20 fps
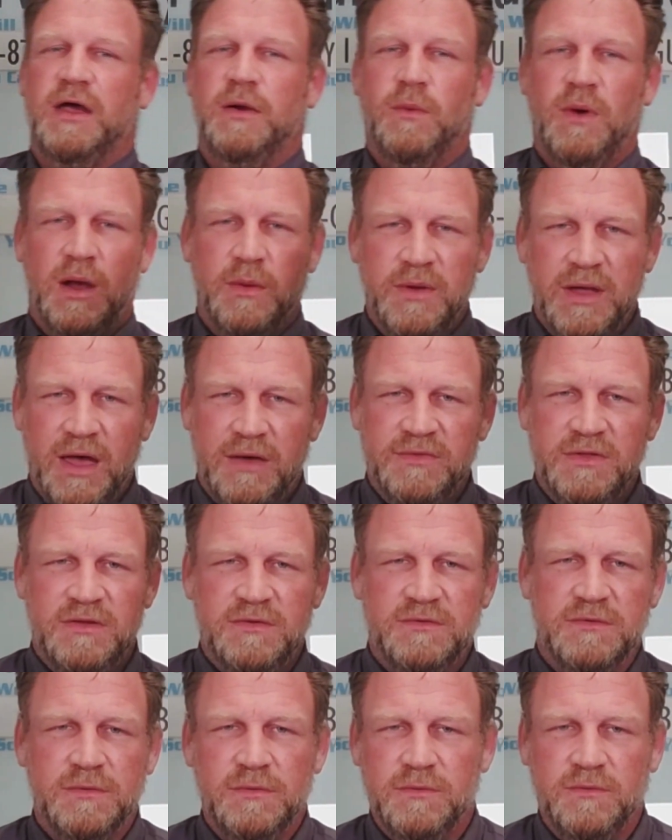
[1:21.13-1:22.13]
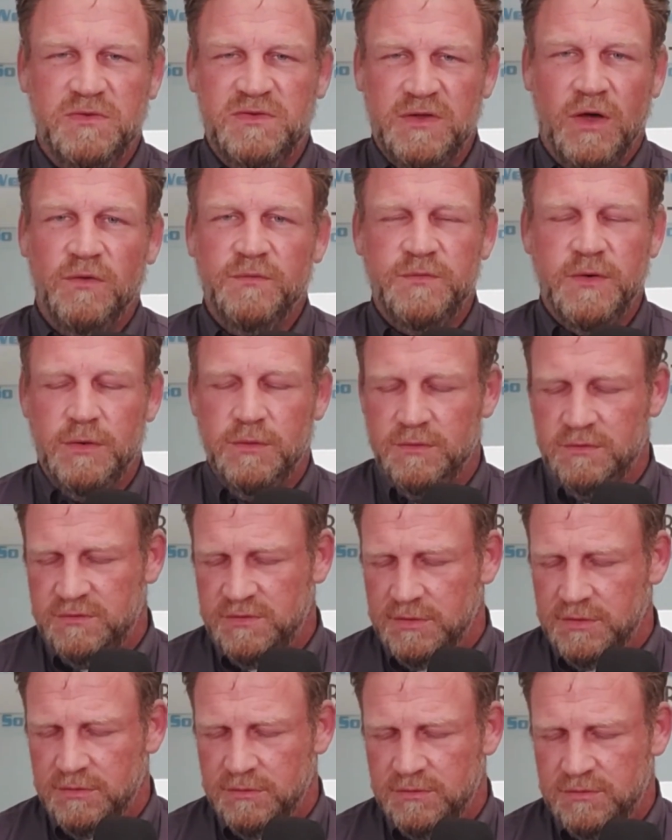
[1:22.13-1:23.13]
Why we have these cell phones
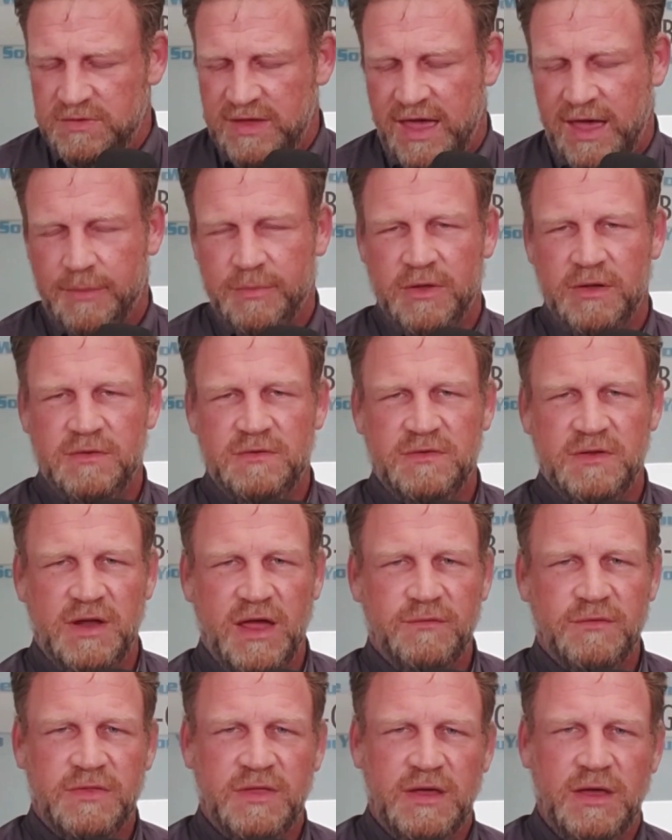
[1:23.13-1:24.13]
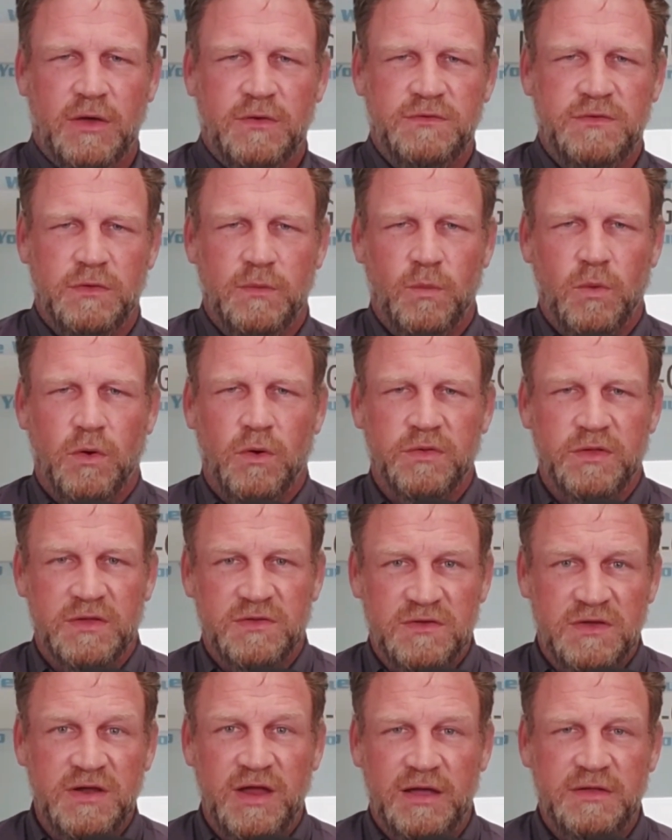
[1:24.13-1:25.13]
and tablets and everything else in the world that's
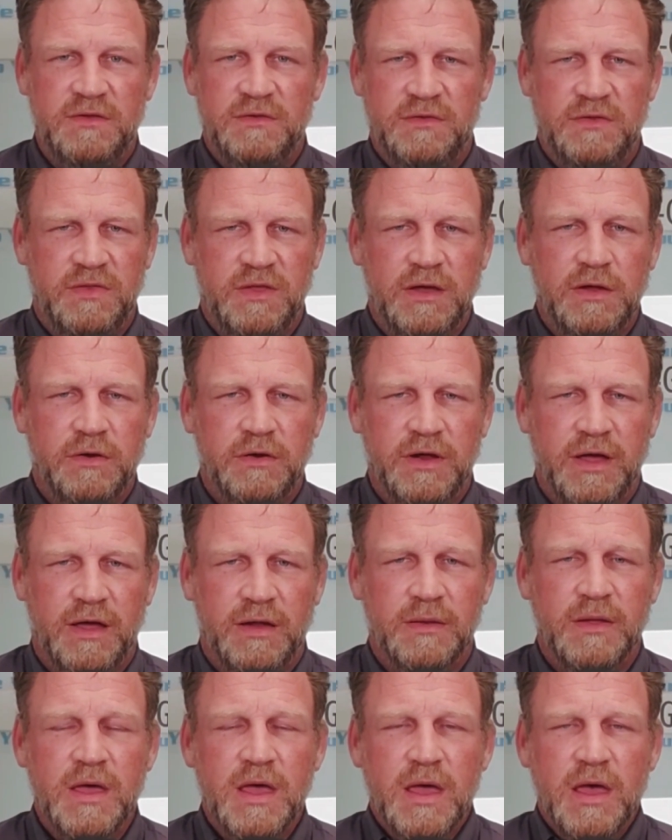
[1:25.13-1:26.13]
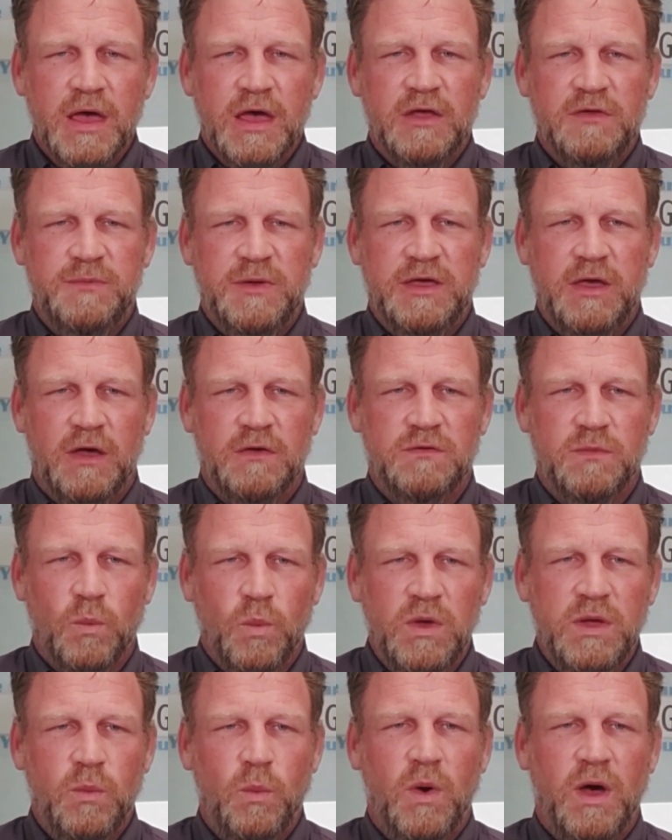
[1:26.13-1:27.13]
connected to the internet is because
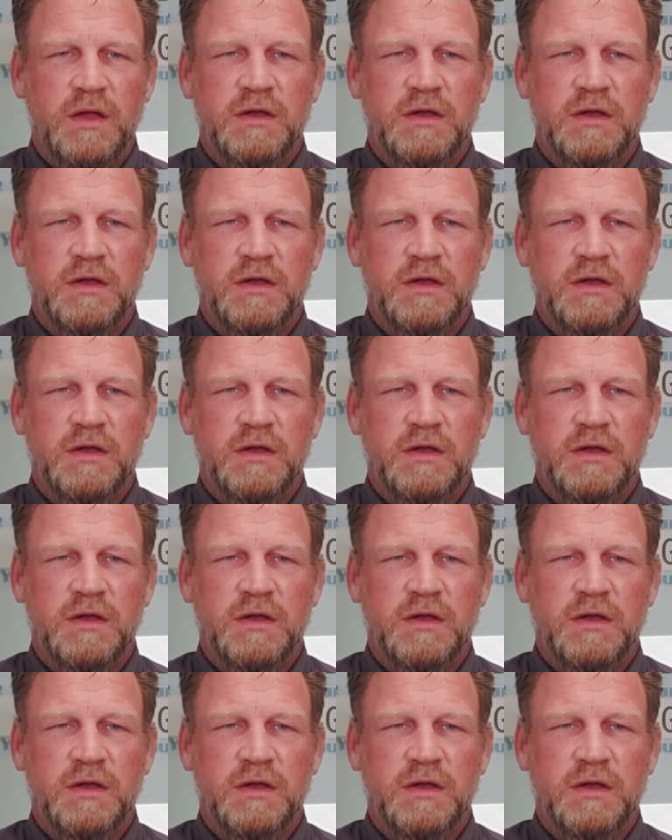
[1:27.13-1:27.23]
we want